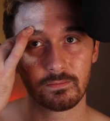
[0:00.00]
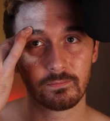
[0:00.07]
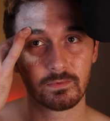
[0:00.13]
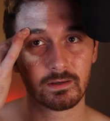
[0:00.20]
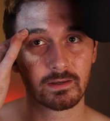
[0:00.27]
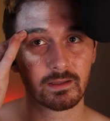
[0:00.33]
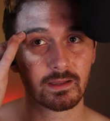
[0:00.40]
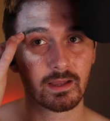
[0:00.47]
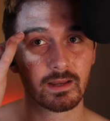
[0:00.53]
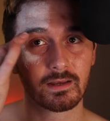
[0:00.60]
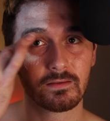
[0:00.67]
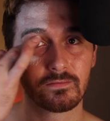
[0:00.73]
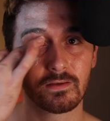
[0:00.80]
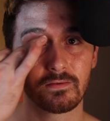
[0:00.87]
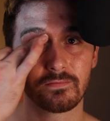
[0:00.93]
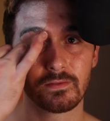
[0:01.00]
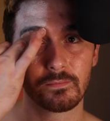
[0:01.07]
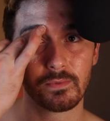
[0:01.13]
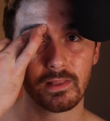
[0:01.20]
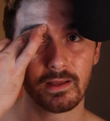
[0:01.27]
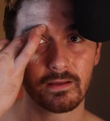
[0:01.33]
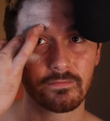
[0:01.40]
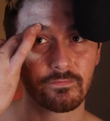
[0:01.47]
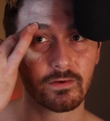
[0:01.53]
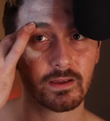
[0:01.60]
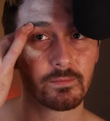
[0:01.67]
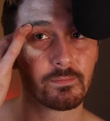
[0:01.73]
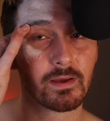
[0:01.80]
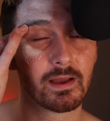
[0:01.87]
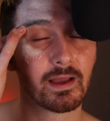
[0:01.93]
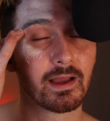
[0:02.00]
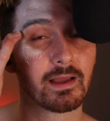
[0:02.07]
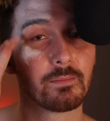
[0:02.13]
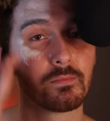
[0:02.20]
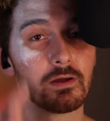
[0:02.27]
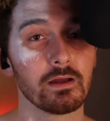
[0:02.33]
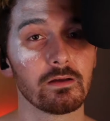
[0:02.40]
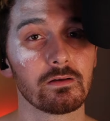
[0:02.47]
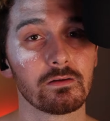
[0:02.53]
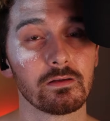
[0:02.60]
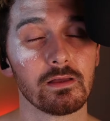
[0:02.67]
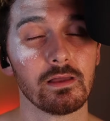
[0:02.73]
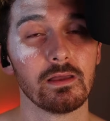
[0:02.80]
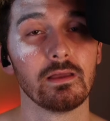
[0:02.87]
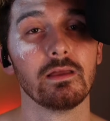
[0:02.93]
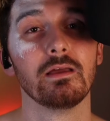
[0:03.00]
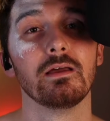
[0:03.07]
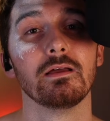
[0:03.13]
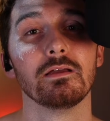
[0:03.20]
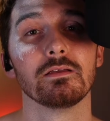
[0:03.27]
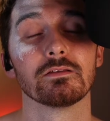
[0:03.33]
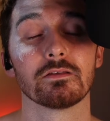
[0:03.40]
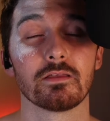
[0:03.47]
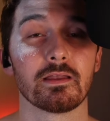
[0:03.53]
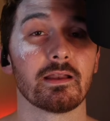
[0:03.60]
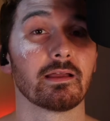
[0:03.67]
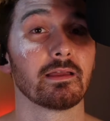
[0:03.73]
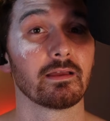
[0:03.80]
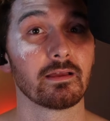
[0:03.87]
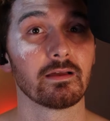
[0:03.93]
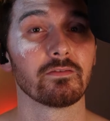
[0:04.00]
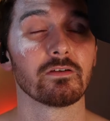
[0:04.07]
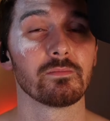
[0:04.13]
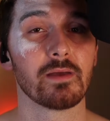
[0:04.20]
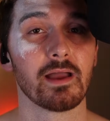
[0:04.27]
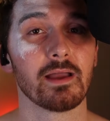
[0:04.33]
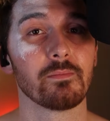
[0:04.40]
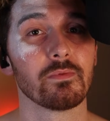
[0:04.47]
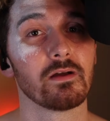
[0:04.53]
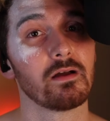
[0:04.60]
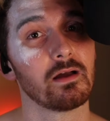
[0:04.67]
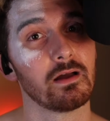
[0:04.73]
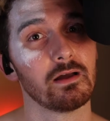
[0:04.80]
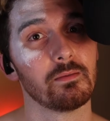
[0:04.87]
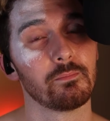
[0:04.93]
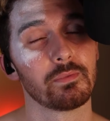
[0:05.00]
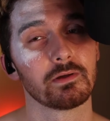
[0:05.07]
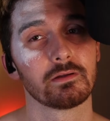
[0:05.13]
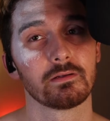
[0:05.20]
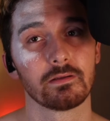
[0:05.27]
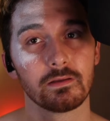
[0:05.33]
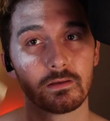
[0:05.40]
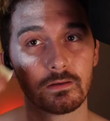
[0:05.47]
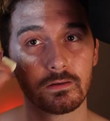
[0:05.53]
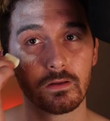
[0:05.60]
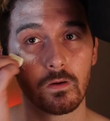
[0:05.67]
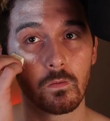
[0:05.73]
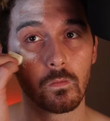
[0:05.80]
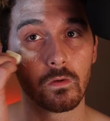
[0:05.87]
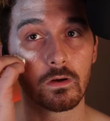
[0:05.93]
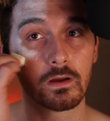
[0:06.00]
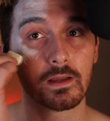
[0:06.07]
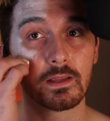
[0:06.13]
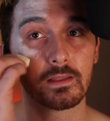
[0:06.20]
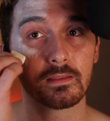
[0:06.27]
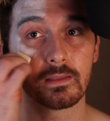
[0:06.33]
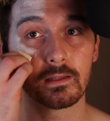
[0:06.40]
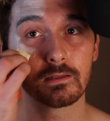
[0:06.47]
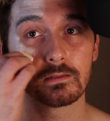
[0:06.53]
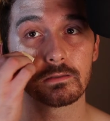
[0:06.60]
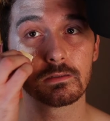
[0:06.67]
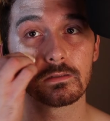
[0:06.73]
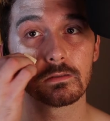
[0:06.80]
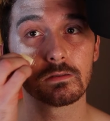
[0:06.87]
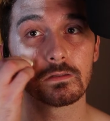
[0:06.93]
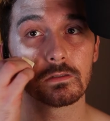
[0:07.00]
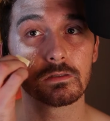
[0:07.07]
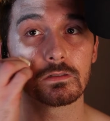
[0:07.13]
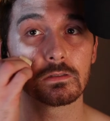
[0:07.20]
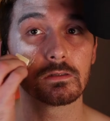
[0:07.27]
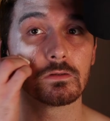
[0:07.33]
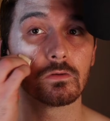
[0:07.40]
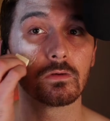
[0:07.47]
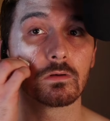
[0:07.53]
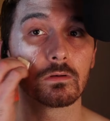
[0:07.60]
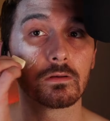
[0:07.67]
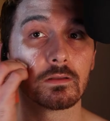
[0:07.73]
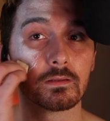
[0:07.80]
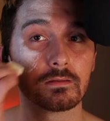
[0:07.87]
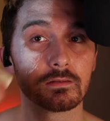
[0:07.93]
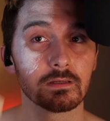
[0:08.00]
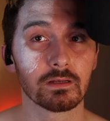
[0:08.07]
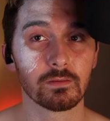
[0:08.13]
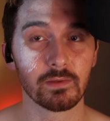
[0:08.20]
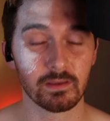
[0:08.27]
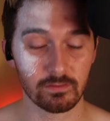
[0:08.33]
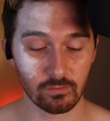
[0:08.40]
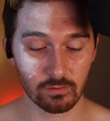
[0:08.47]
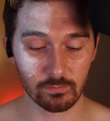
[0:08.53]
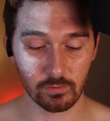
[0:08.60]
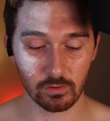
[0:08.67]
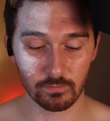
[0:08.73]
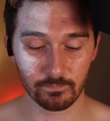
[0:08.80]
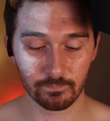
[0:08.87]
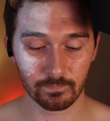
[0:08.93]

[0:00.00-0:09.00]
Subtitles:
going to kind of have the black frame my eyebrow so that I can cover my eyebrow up. Don't worry, that's going to be normal.